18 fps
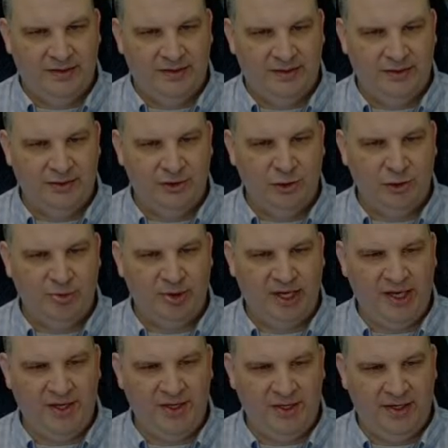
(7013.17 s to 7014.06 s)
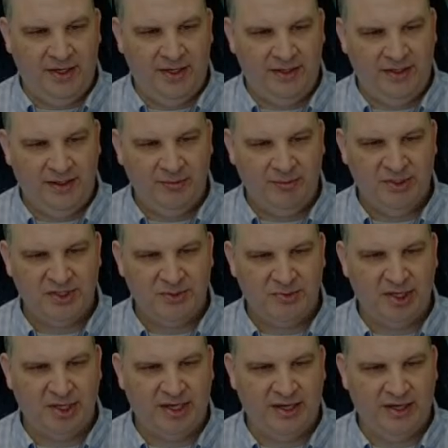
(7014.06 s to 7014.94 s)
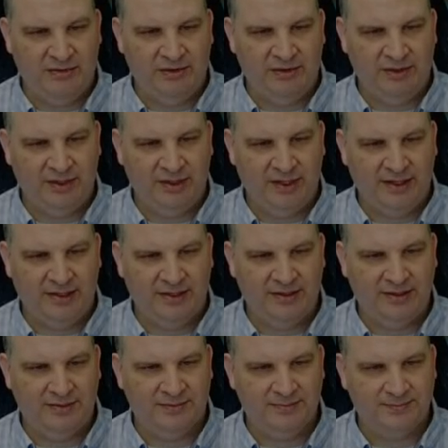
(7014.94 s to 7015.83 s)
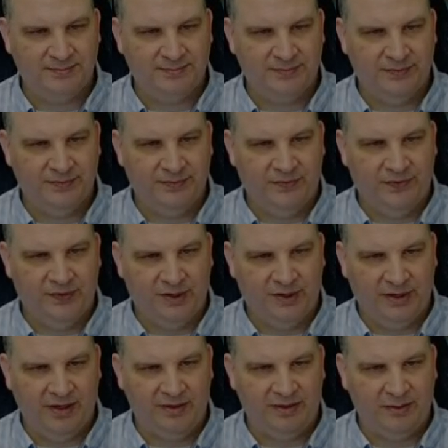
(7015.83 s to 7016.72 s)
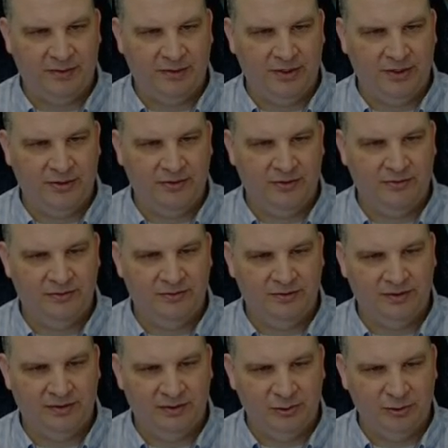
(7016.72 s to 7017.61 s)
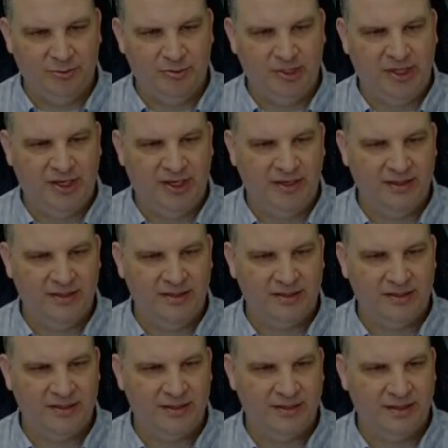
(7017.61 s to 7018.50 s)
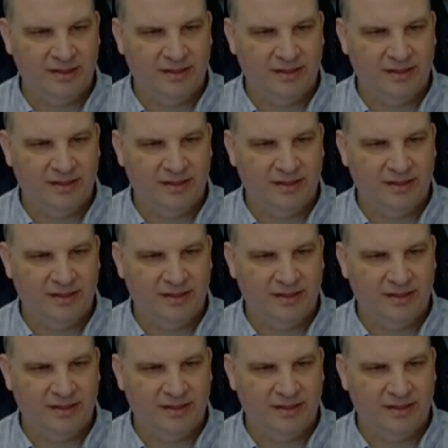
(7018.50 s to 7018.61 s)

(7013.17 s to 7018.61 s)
the loop ended. I missed my counterattack. All right, there we go. Loop begins.